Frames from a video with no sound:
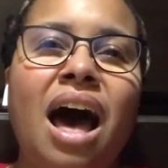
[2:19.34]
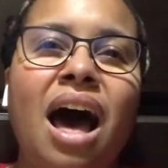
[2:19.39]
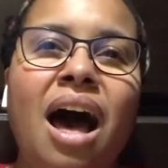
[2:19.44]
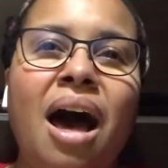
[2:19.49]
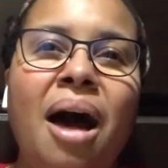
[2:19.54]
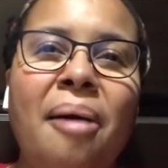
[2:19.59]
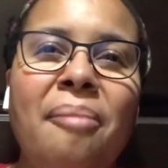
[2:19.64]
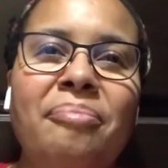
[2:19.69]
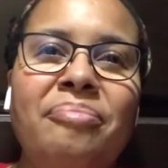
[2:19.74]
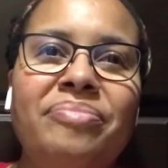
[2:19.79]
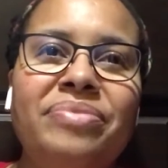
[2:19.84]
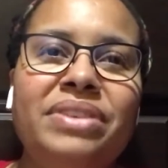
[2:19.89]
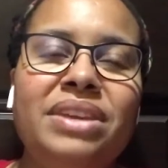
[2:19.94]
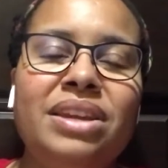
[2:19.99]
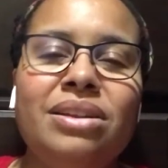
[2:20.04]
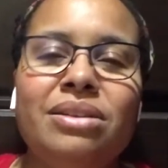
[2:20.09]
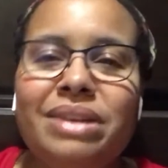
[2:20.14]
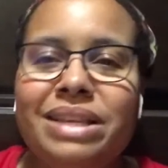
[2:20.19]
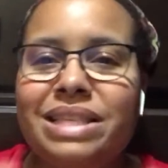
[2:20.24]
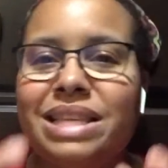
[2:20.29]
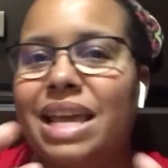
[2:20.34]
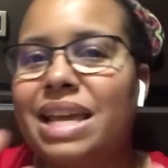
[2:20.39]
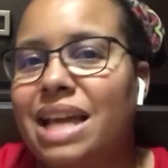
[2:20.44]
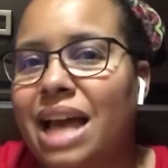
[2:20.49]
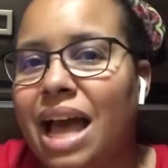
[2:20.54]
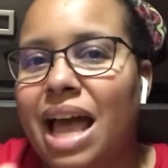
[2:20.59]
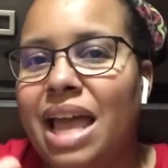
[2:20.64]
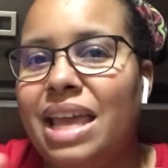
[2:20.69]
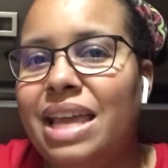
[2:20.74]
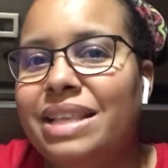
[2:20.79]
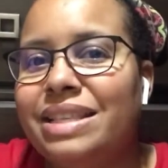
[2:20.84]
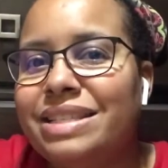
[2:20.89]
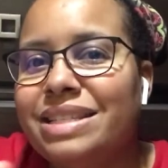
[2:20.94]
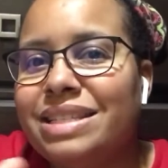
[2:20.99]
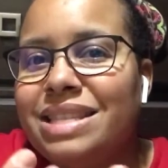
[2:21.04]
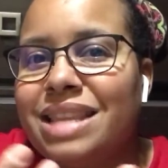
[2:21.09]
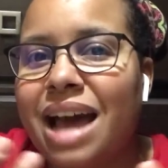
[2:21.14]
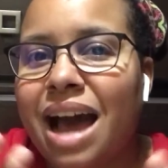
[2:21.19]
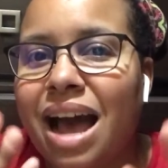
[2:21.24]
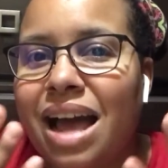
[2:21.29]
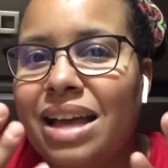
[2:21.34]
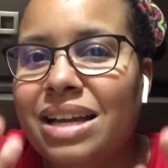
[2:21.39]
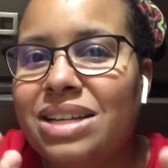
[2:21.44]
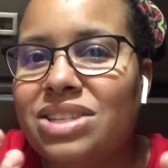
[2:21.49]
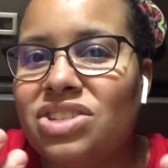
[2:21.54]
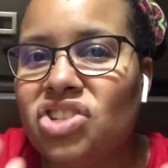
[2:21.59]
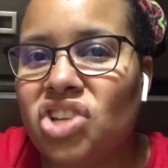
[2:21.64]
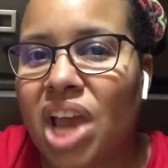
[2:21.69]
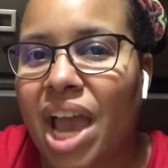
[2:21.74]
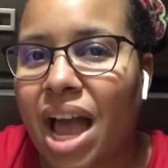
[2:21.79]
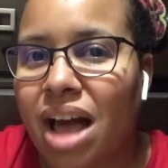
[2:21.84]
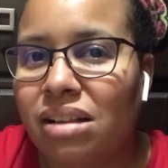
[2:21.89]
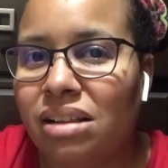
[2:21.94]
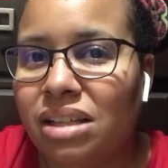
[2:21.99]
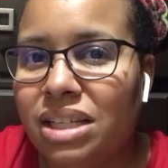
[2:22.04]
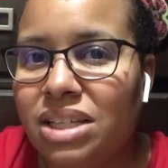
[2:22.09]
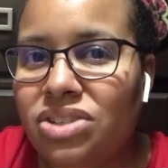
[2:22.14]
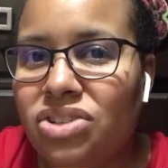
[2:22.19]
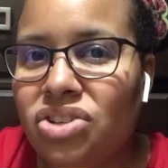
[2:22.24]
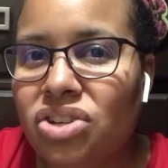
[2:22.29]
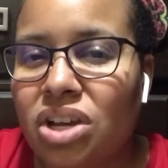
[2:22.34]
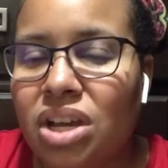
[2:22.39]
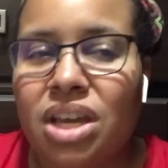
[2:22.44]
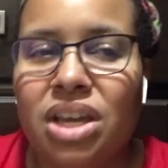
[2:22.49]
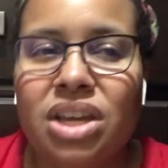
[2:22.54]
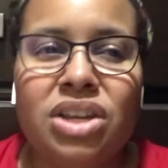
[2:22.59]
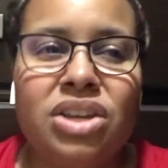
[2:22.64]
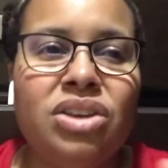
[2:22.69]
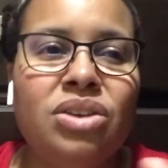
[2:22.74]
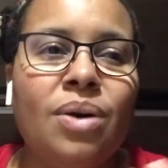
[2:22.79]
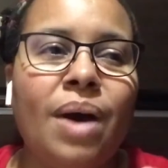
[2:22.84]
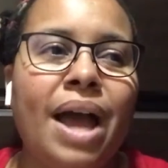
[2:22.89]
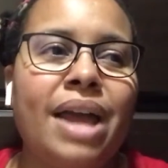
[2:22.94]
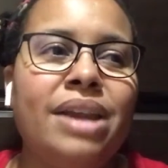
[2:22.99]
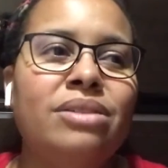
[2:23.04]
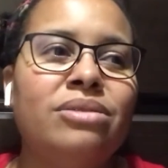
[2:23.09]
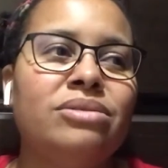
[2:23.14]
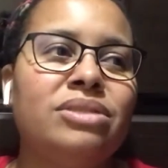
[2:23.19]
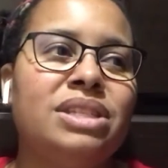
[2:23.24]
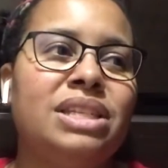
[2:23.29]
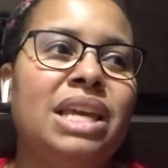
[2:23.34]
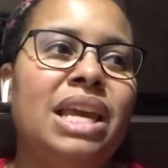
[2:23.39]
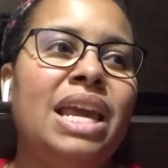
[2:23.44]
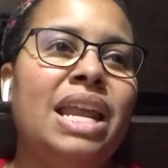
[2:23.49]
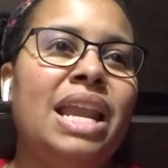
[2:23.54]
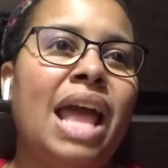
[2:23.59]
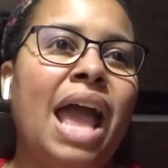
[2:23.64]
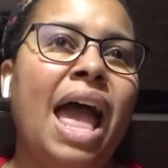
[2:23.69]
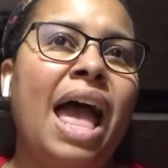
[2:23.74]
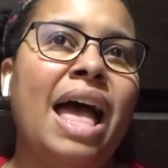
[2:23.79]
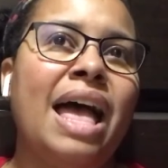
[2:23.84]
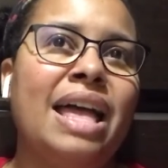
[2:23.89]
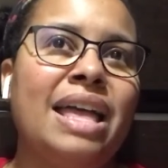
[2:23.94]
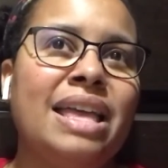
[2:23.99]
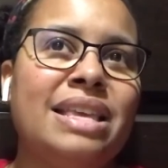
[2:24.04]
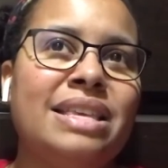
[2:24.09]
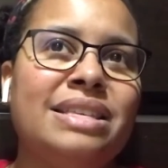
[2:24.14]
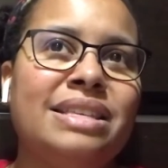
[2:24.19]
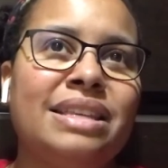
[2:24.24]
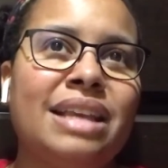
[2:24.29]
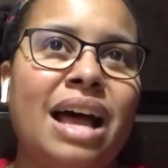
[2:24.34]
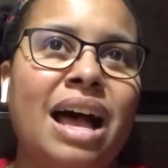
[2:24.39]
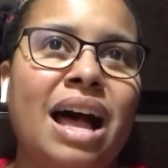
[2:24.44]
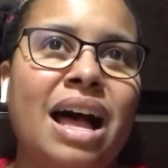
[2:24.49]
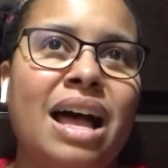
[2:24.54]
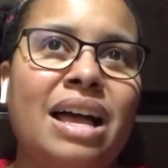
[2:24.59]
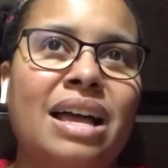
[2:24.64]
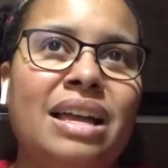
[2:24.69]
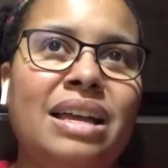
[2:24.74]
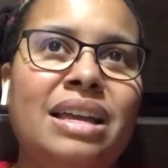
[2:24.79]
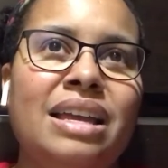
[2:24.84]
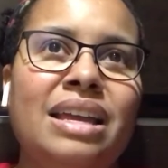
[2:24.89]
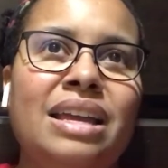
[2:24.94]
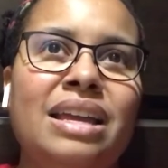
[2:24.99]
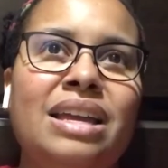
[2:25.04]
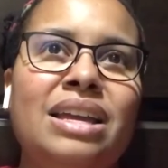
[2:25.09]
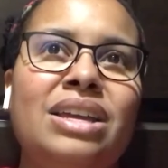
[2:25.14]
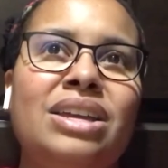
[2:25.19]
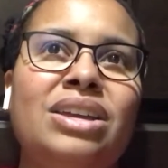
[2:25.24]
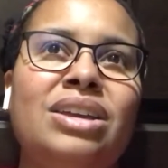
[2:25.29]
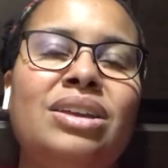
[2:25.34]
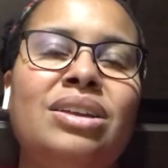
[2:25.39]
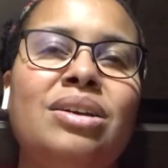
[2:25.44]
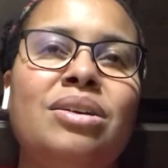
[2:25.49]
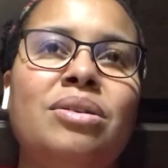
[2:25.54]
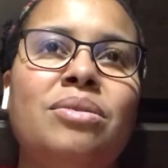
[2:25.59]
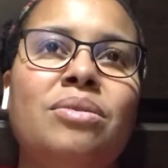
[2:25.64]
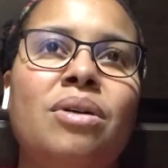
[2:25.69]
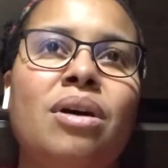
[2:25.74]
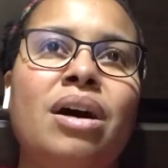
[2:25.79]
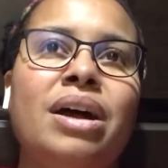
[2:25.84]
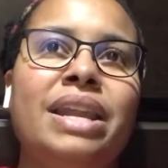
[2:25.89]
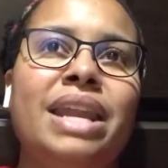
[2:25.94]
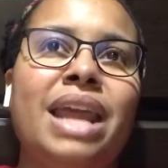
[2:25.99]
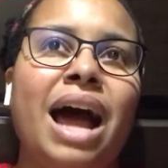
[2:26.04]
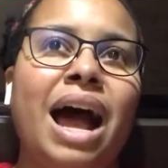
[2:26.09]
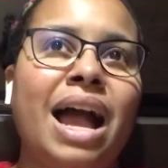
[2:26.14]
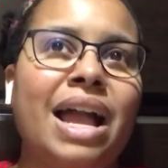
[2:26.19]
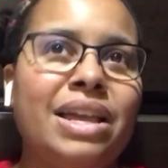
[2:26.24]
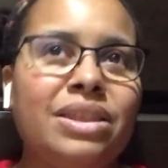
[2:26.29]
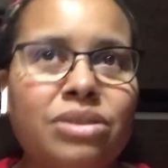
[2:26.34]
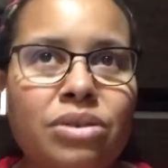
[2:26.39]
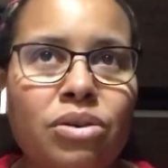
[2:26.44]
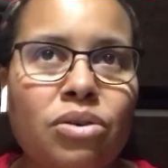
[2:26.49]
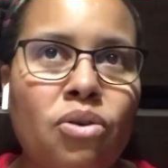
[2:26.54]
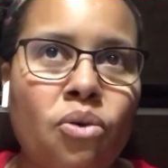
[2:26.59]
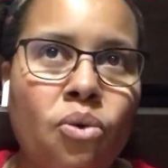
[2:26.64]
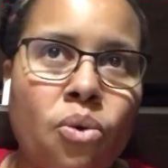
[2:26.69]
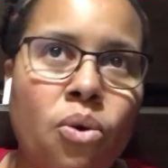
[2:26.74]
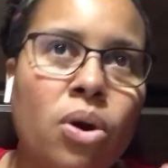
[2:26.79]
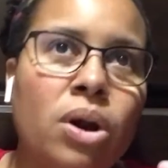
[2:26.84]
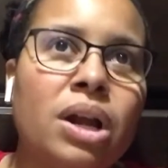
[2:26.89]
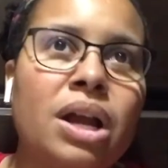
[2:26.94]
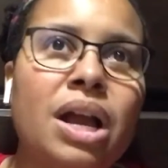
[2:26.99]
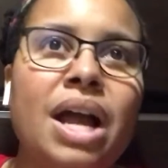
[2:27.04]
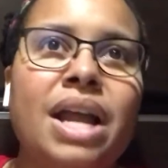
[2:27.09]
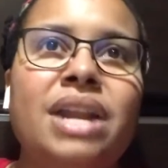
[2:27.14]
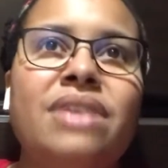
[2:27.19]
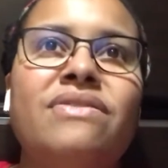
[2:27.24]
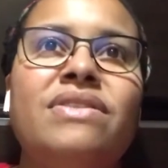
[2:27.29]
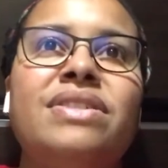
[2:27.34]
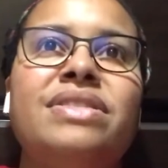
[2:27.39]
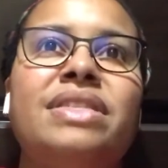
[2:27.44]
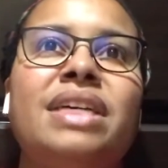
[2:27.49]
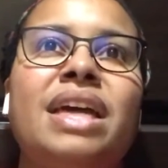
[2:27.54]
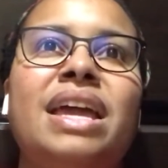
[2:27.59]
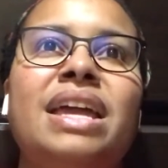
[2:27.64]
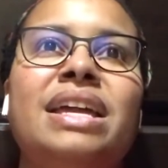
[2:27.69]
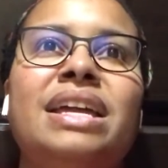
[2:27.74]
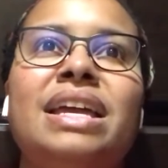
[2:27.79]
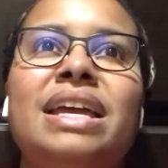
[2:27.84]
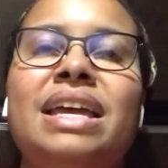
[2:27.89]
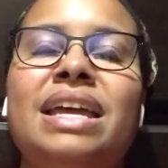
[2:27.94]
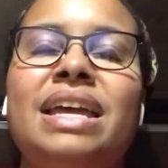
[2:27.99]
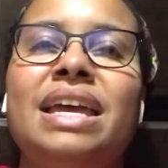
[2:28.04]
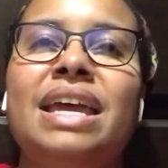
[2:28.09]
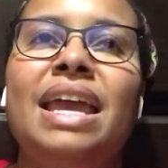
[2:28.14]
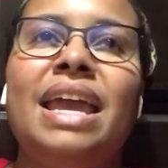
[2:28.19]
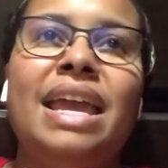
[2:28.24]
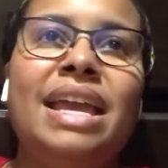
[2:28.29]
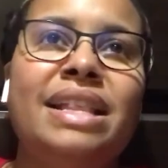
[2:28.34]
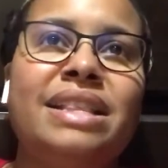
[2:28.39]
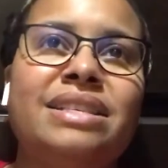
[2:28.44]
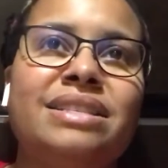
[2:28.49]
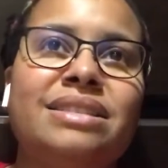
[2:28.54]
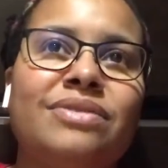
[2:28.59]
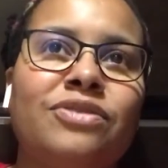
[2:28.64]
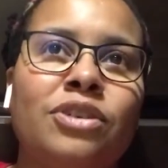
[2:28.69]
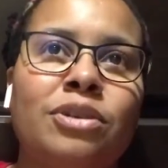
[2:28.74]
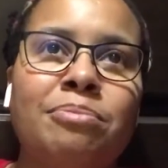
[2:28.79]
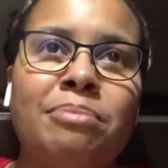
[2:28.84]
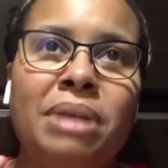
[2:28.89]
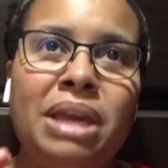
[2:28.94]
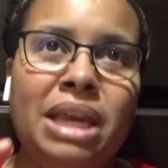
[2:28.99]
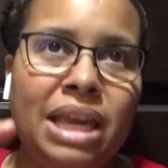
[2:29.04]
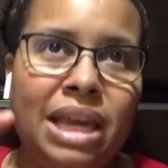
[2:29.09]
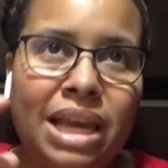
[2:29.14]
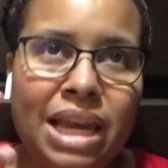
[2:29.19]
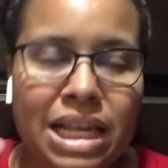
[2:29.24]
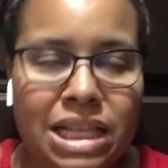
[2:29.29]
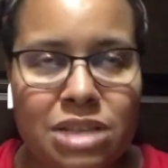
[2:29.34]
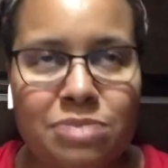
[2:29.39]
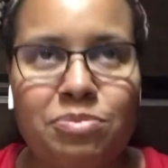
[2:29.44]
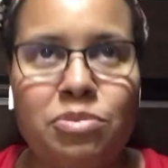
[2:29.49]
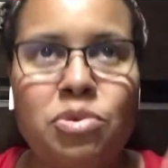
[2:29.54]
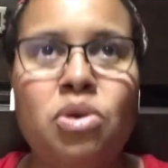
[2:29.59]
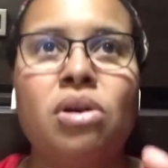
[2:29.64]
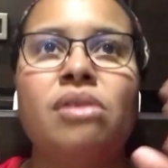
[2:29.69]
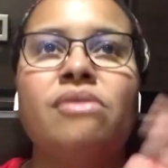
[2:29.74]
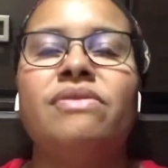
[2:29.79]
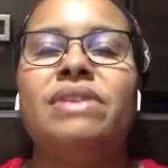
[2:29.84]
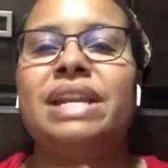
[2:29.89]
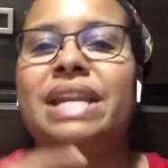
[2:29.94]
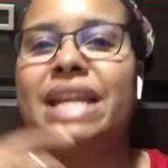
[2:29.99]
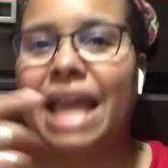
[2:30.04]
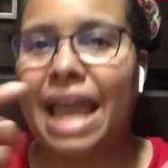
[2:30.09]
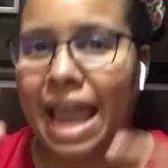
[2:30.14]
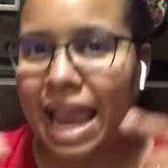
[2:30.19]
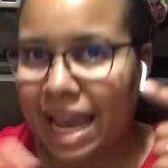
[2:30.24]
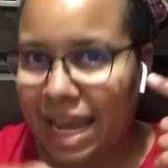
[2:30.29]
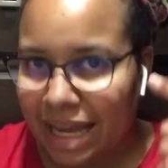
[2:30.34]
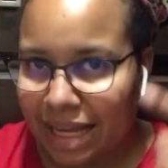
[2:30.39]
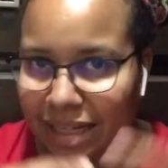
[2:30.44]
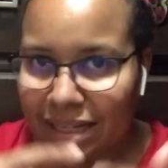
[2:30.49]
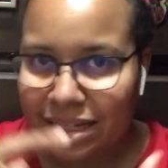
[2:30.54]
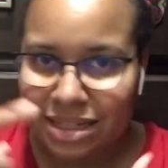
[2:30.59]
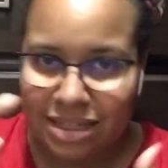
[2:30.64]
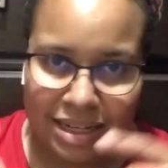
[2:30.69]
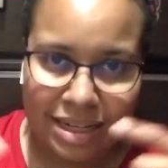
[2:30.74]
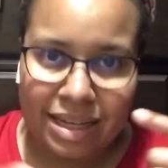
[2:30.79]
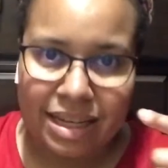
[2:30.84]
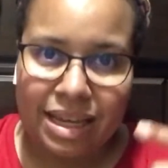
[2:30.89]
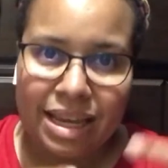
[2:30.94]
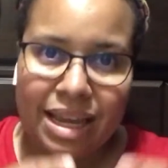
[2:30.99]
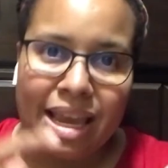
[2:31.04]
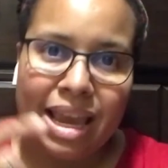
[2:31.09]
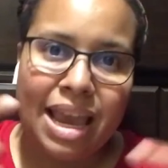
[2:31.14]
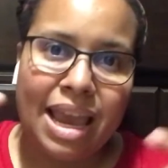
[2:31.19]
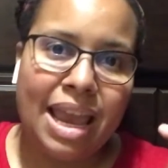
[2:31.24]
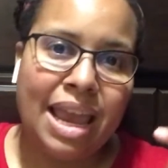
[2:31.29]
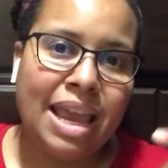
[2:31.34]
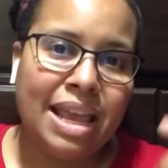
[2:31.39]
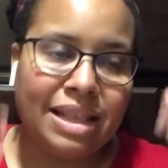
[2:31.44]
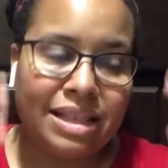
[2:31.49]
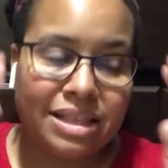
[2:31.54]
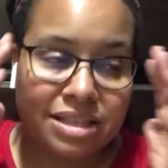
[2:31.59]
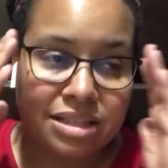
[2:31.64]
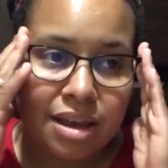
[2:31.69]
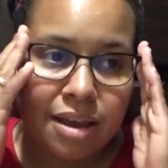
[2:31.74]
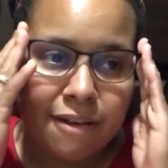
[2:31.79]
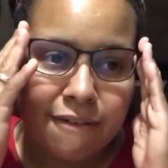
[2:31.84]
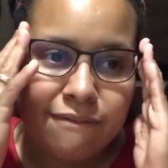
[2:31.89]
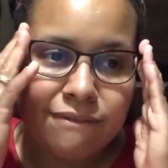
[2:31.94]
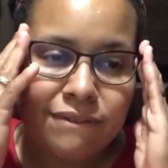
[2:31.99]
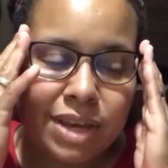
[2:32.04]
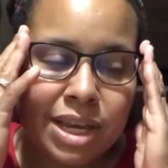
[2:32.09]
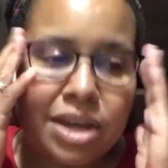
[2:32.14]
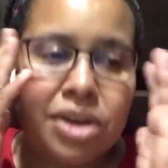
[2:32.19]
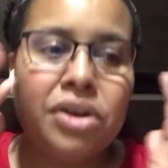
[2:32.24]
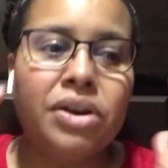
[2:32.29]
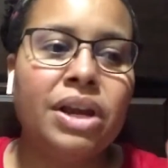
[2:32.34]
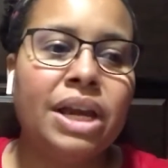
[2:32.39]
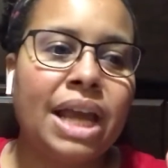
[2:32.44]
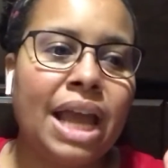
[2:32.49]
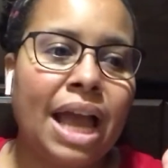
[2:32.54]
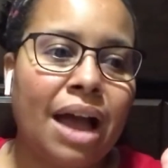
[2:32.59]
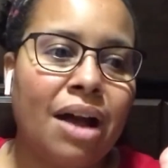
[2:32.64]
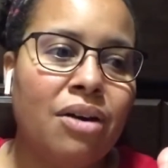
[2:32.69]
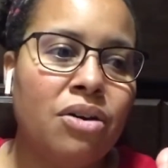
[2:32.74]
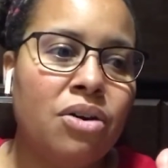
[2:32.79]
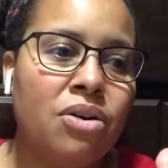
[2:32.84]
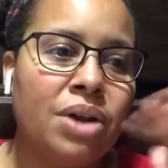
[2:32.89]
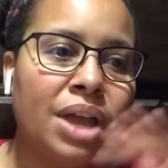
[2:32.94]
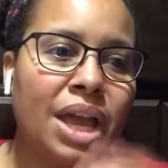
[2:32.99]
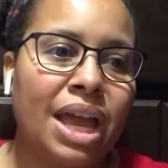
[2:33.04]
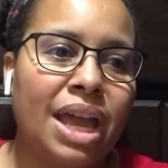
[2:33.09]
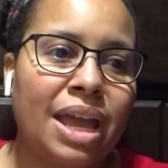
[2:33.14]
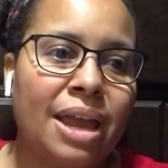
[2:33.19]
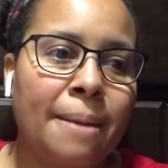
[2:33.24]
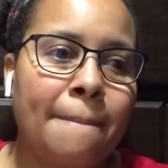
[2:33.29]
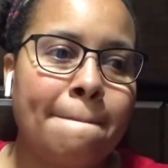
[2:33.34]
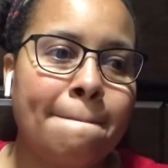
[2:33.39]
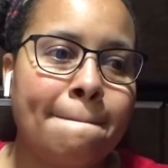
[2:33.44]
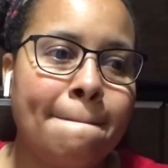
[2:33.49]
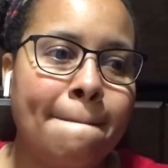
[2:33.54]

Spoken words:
it's like it's not a challenge. I don't see it as an either or kind of a thing. It's for me, it's more of an and. It's figuring out, okay,